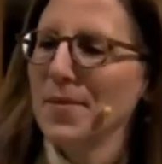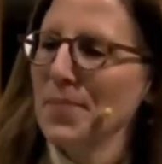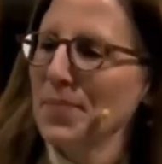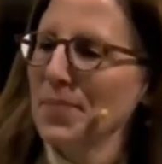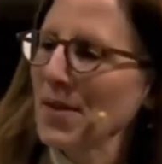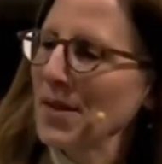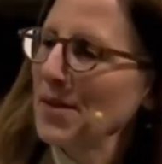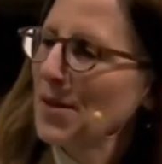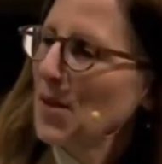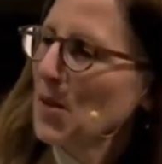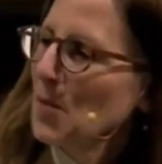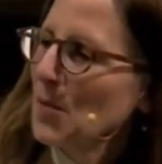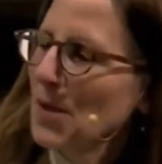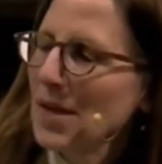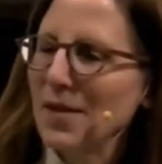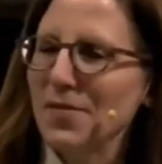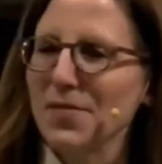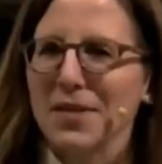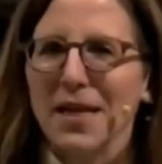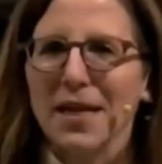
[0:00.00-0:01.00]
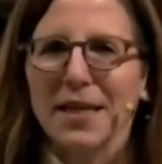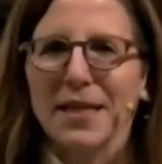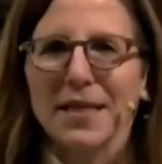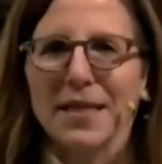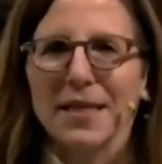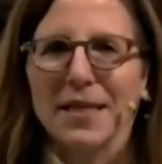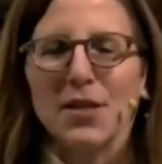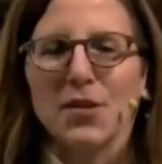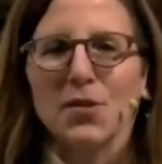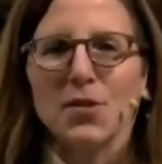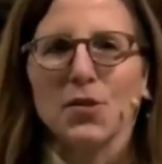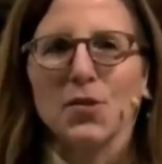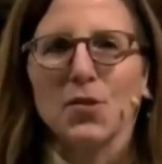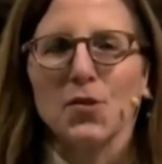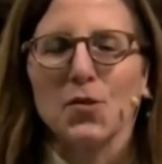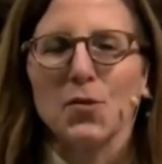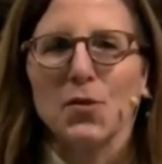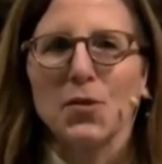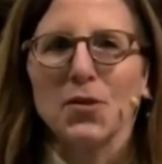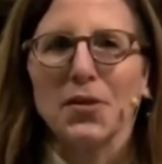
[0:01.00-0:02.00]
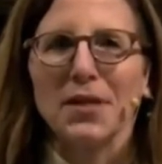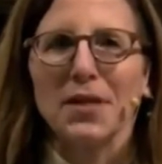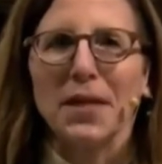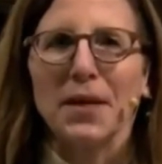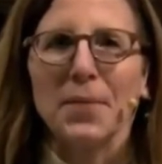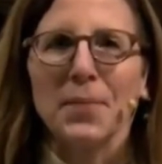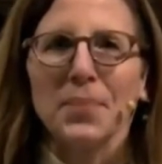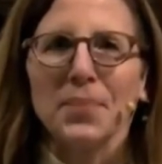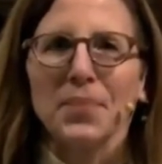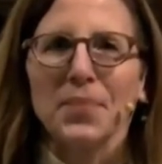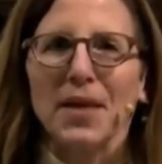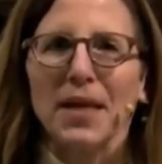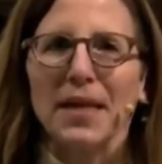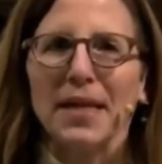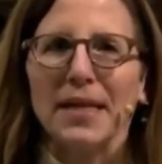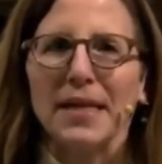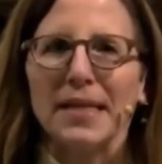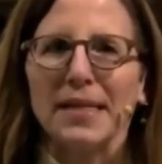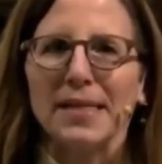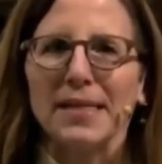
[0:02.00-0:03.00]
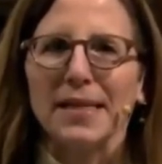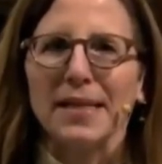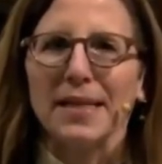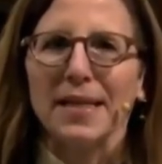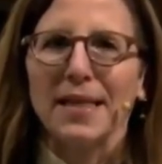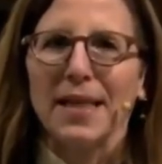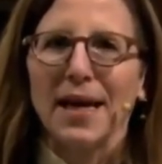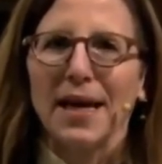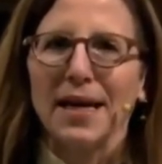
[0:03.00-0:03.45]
Another way of telling the Easter story is that the